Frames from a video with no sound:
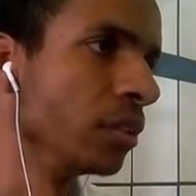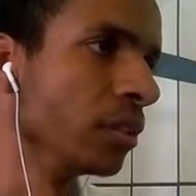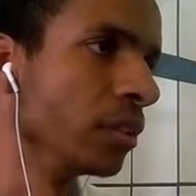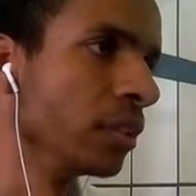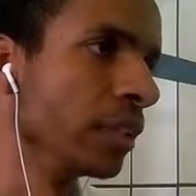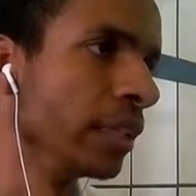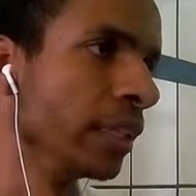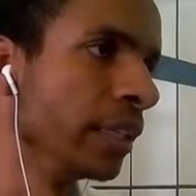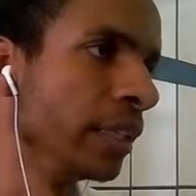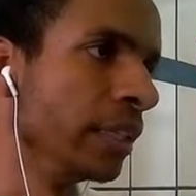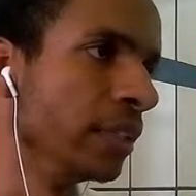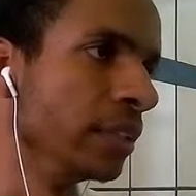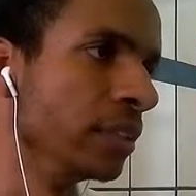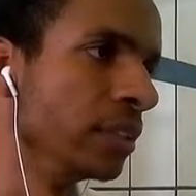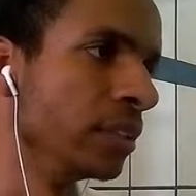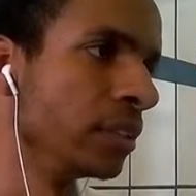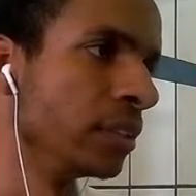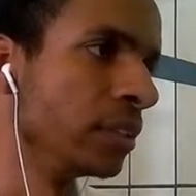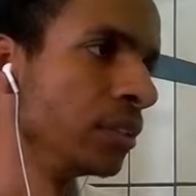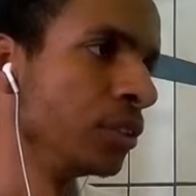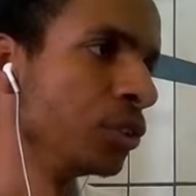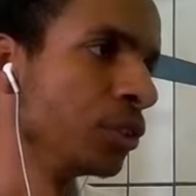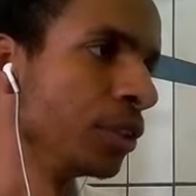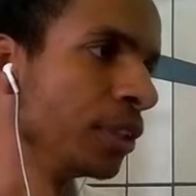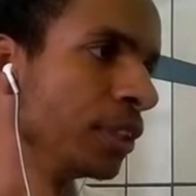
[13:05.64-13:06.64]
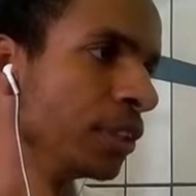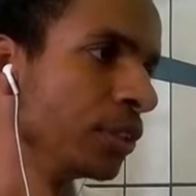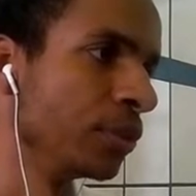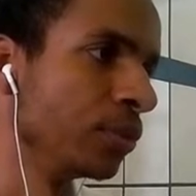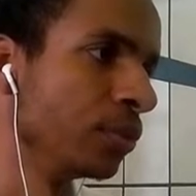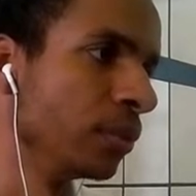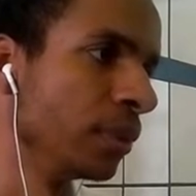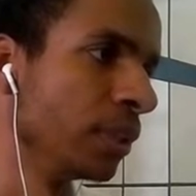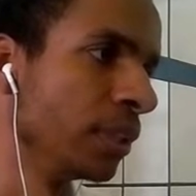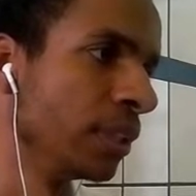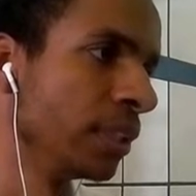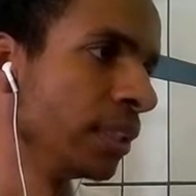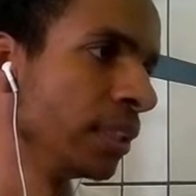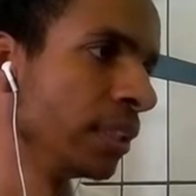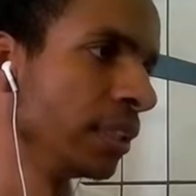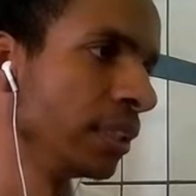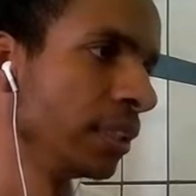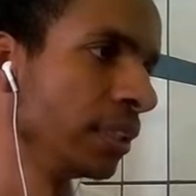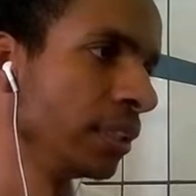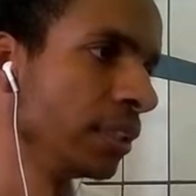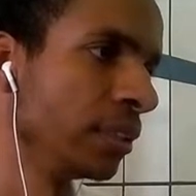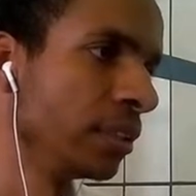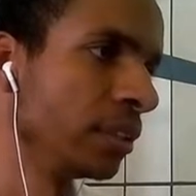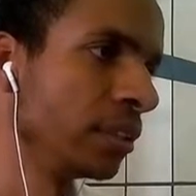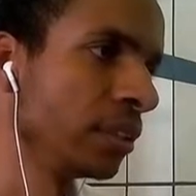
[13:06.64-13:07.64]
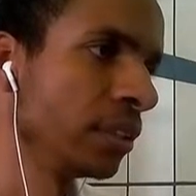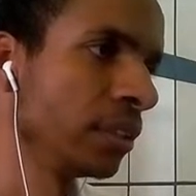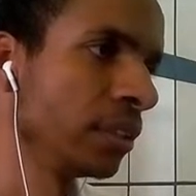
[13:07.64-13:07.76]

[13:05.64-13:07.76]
Okay, it's press 1.